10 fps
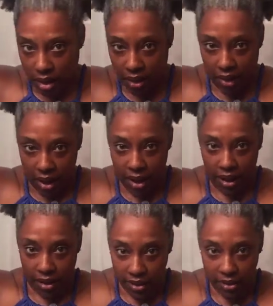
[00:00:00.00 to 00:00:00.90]
Alright
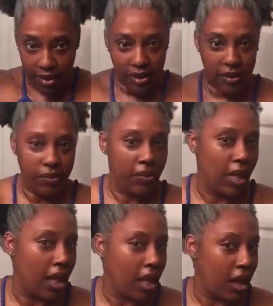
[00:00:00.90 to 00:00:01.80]
guys,
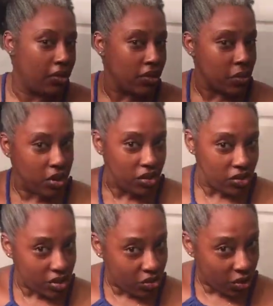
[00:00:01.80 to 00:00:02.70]
I just wanted
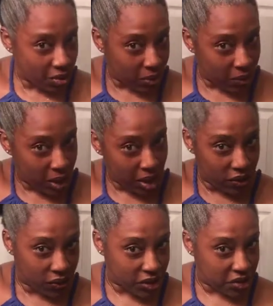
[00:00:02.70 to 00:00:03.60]
you to join me while I was
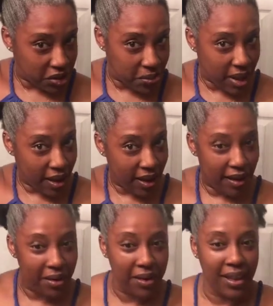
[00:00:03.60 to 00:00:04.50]
freshening up my
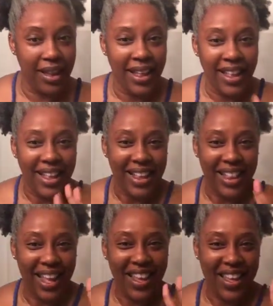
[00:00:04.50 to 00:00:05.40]
hair.
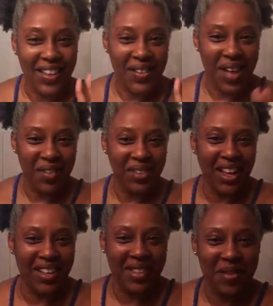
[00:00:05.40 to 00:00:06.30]
Thank you. Have a
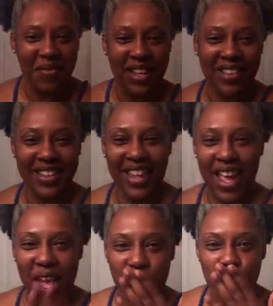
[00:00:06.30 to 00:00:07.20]
nice and amazing
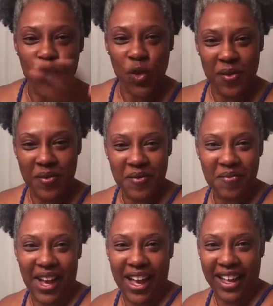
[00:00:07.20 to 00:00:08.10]
day.
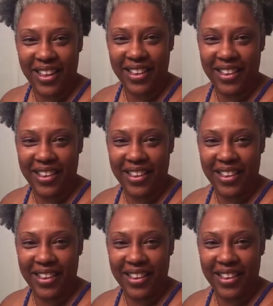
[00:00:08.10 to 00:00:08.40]
Bye.